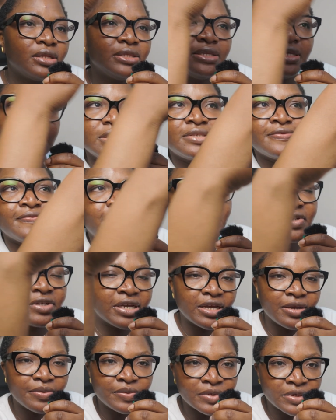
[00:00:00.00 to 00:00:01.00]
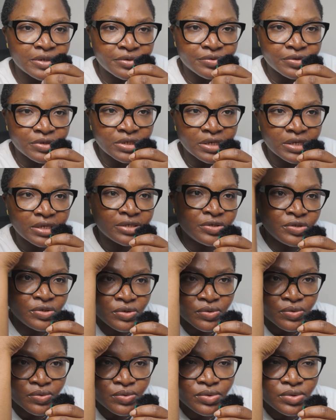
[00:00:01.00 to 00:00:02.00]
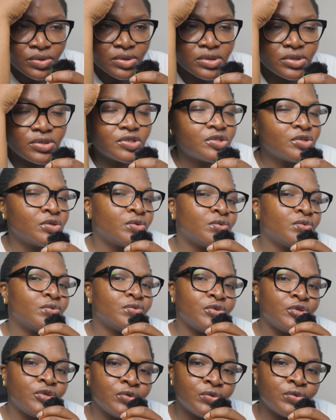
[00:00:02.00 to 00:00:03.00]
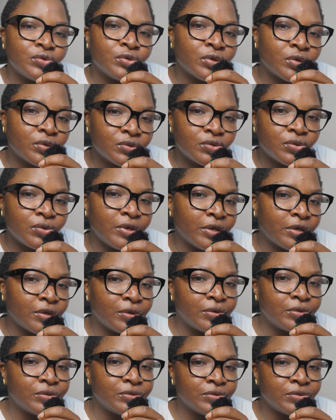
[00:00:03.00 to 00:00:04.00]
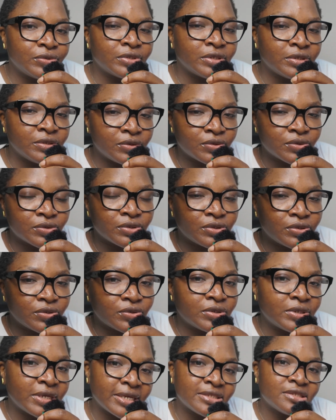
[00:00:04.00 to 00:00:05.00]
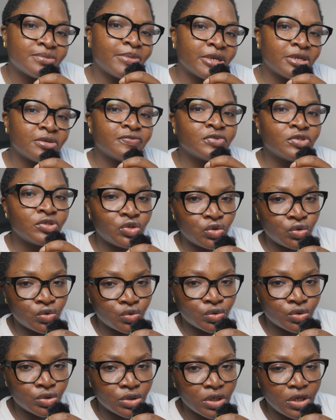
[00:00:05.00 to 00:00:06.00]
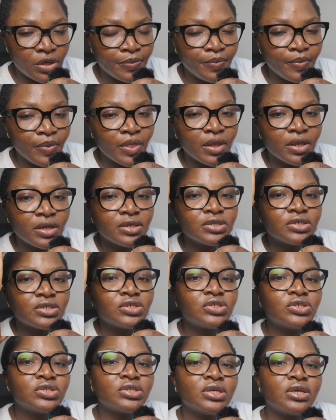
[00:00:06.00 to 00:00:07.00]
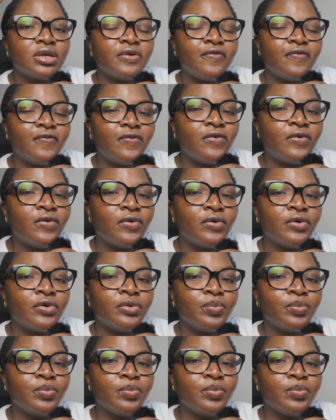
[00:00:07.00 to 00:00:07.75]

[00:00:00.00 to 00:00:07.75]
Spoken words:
this vocabulary and use. So you could also include do's and don'ts. So that's part of the do's for